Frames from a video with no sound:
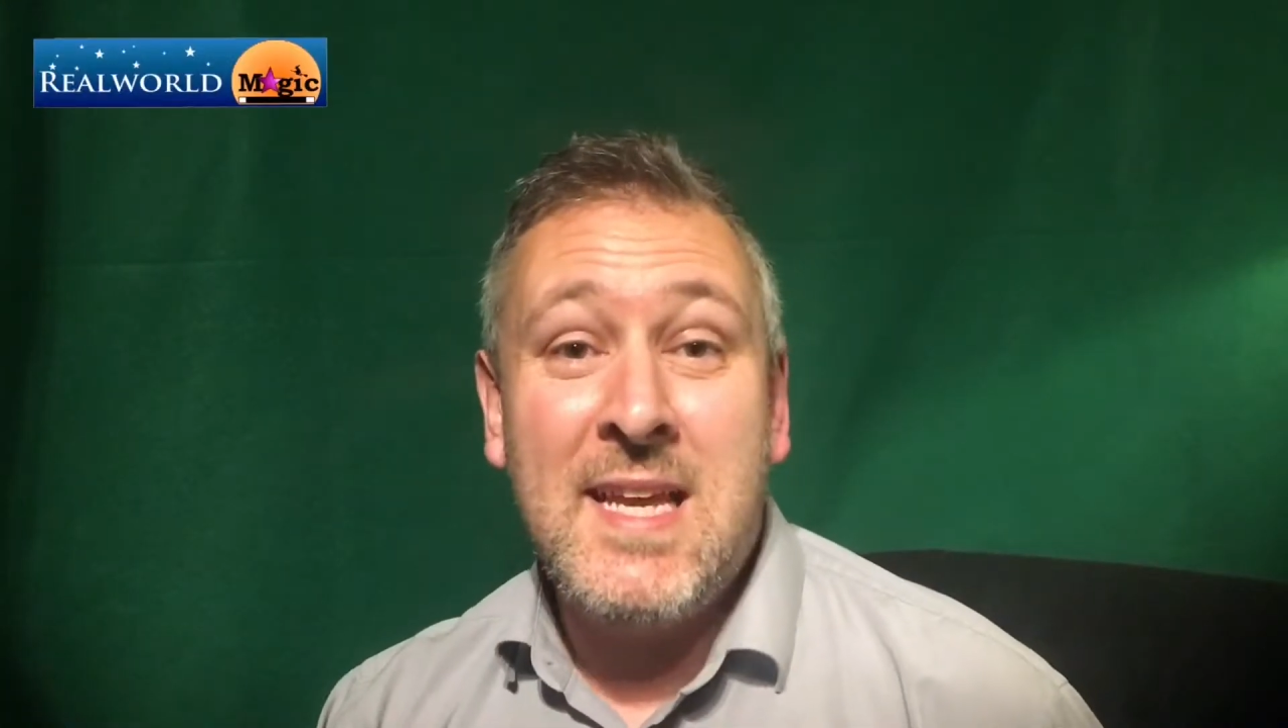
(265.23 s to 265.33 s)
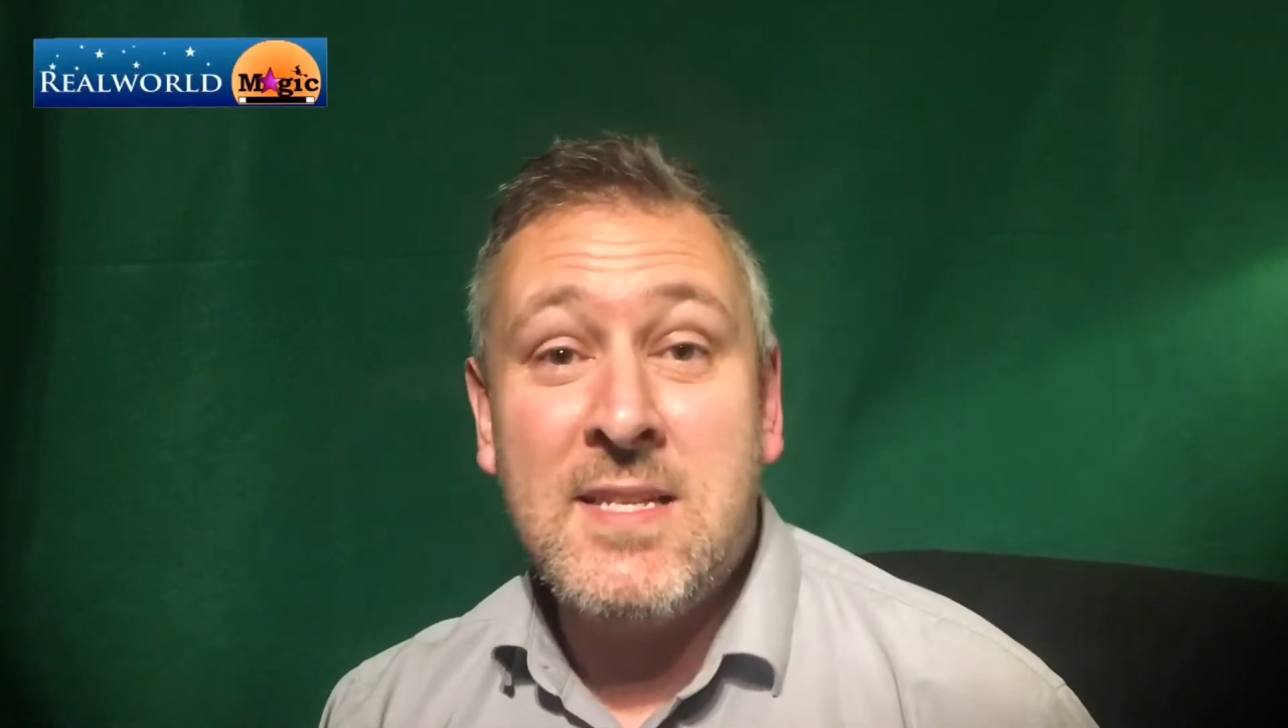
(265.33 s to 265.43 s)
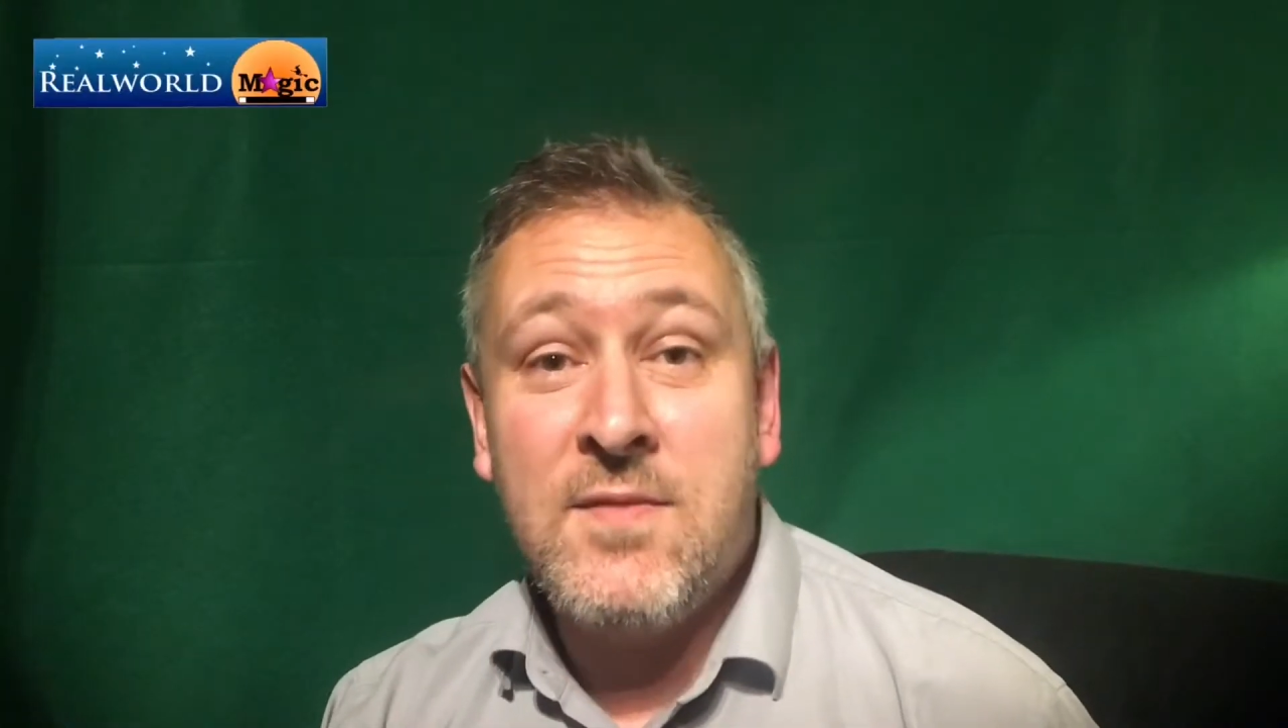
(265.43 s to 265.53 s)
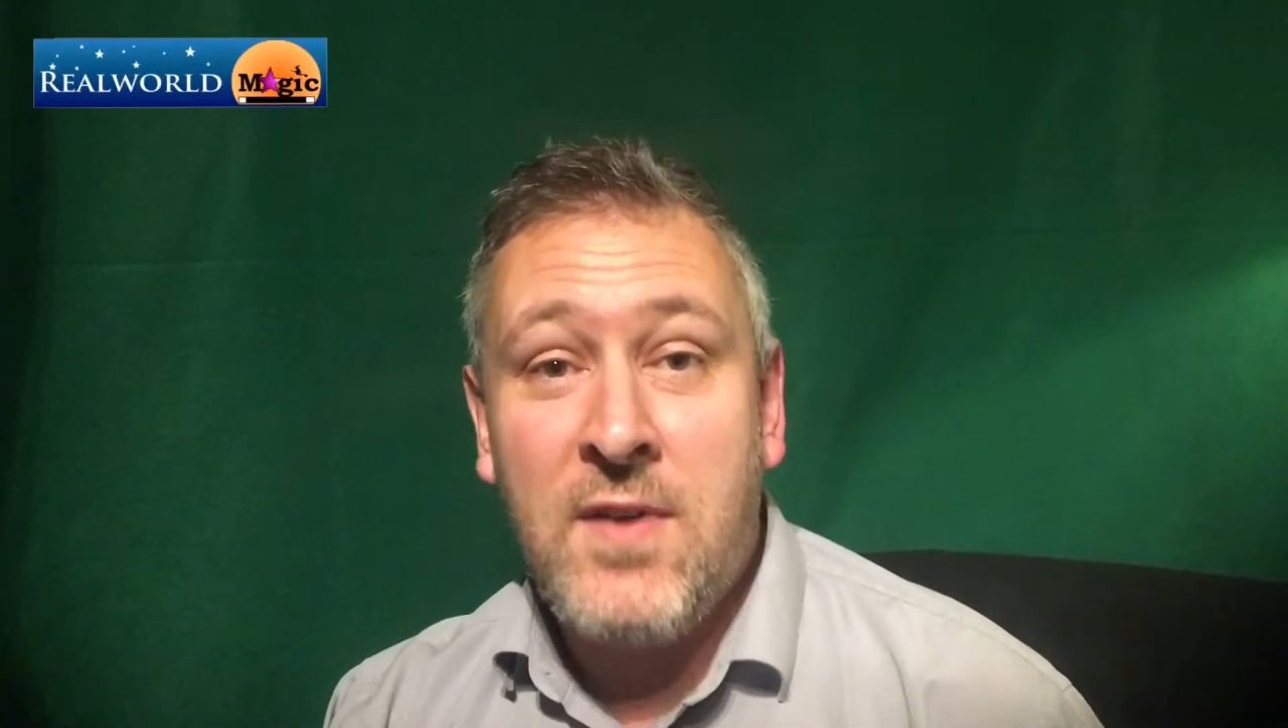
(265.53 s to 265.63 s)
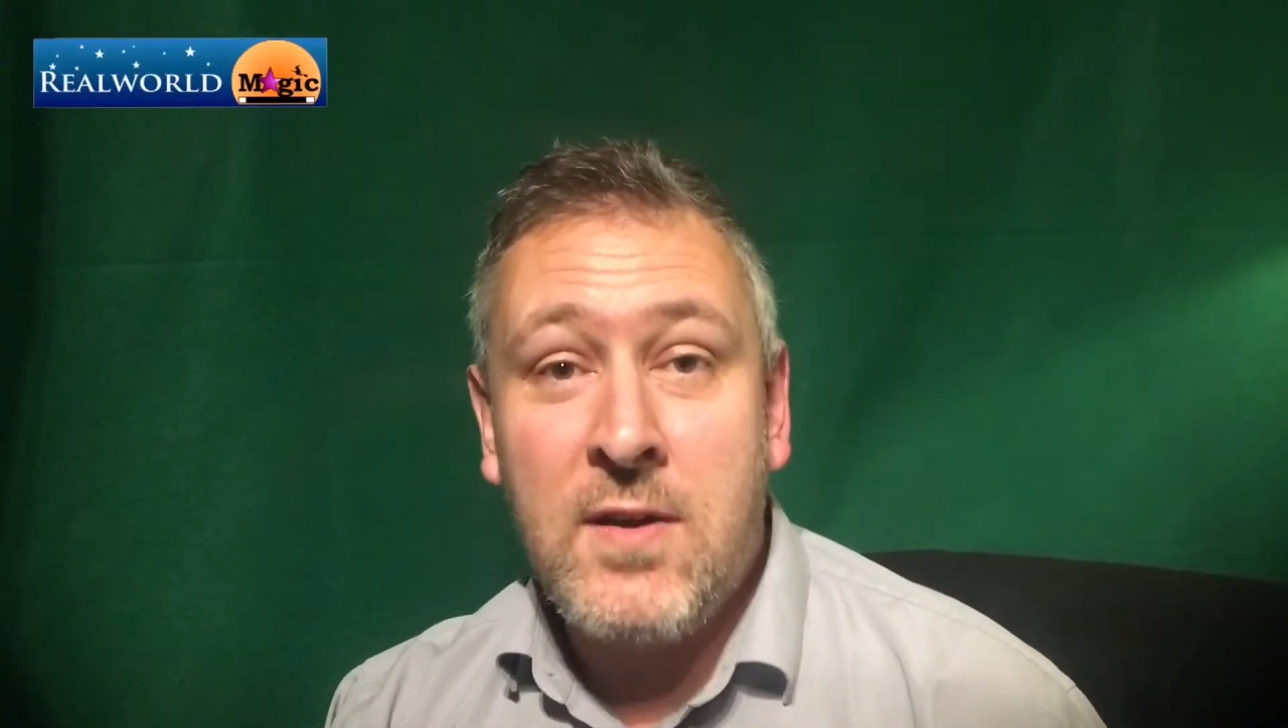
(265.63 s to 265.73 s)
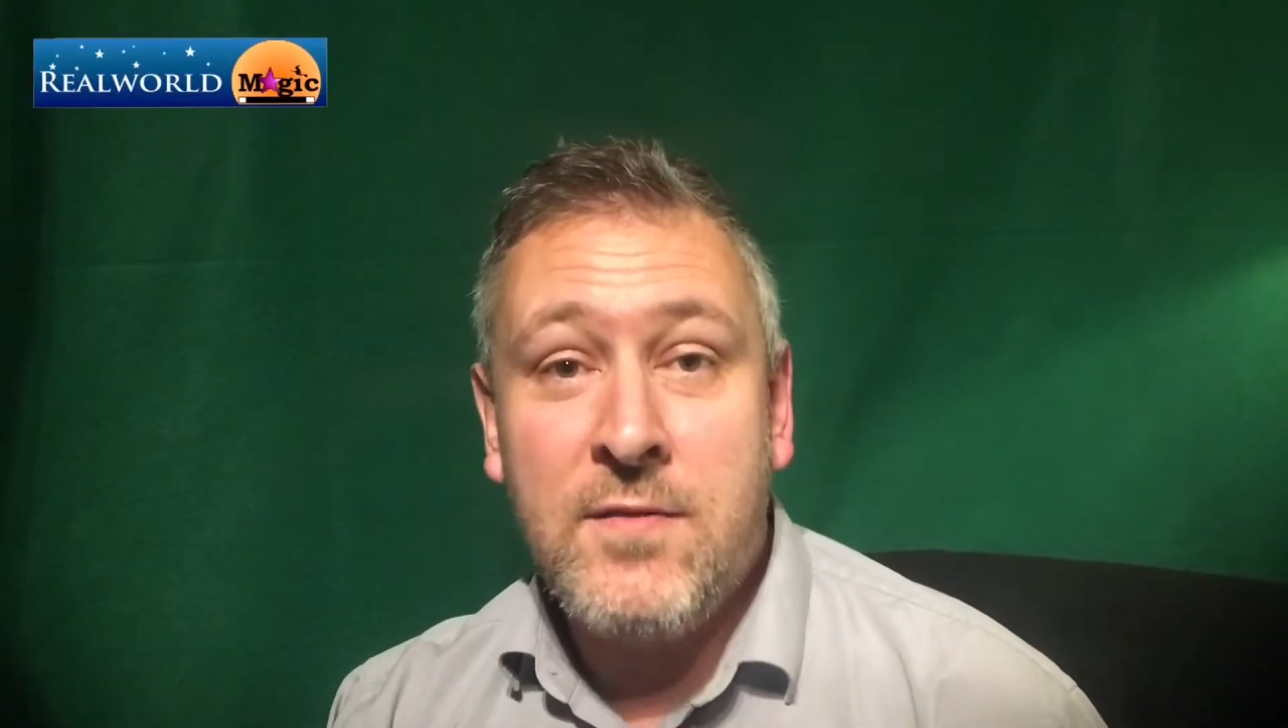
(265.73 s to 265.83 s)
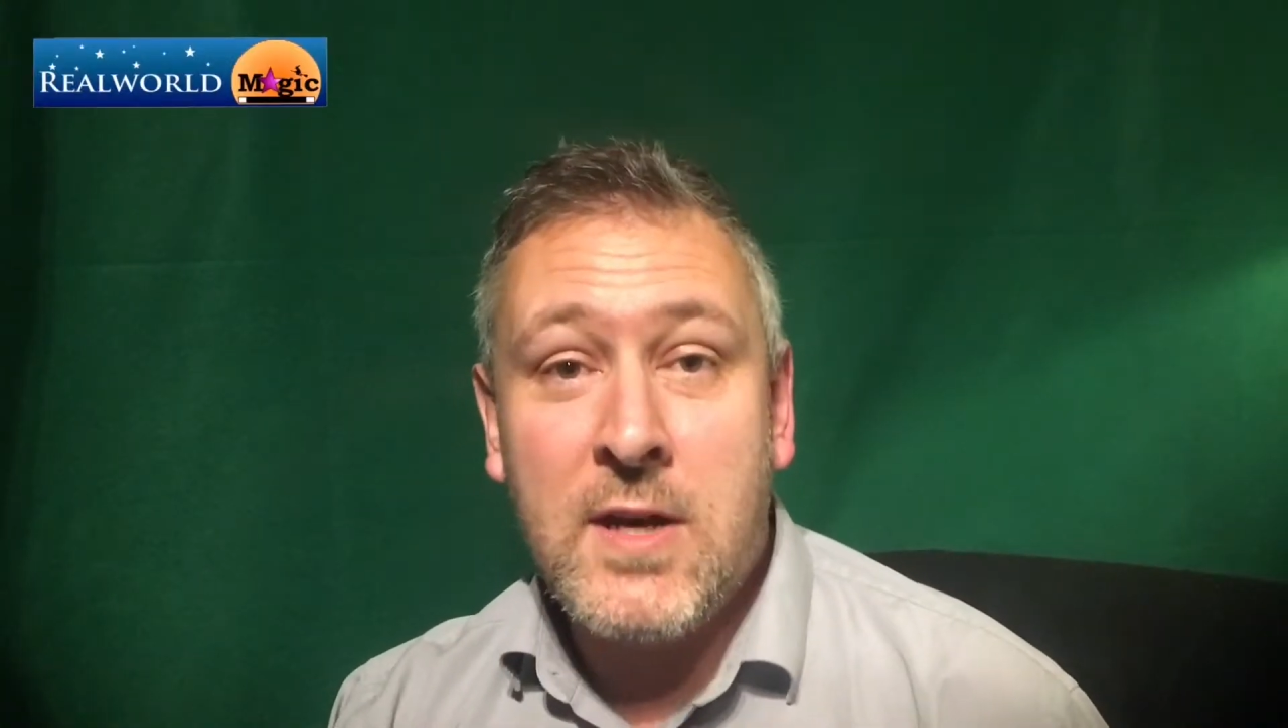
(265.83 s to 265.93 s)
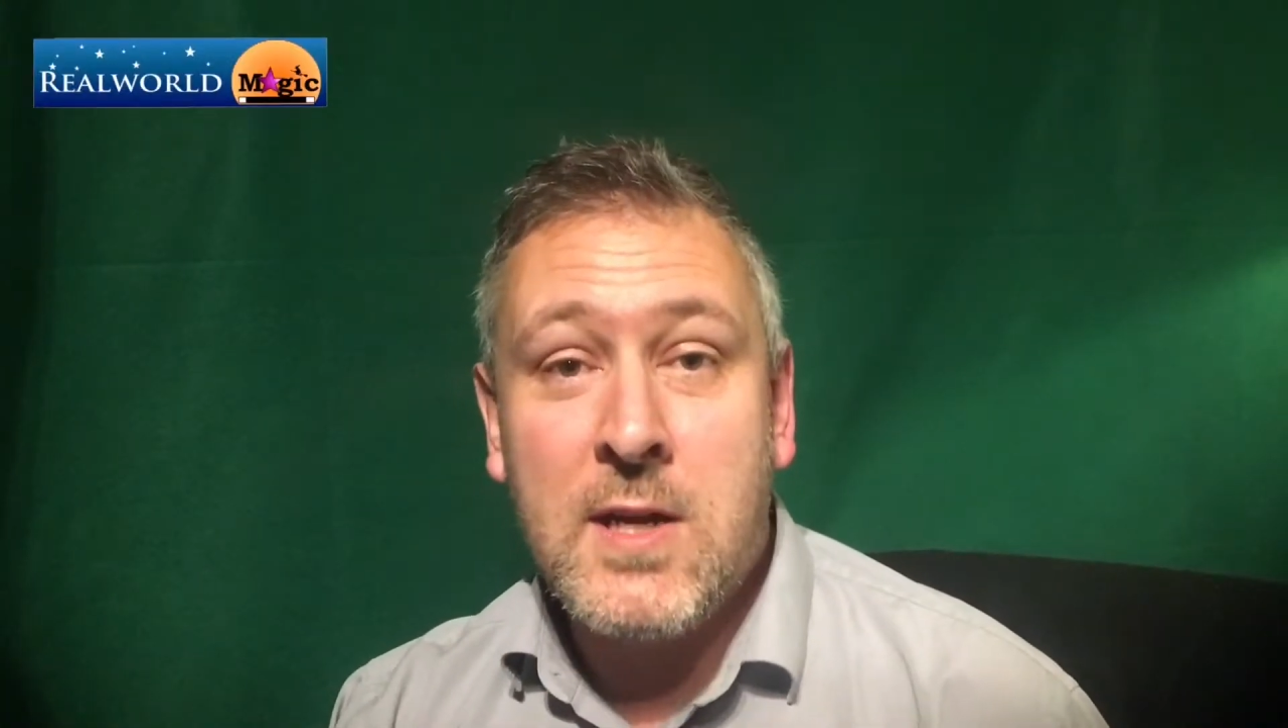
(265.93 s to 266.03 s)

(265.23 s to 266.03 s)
It's a very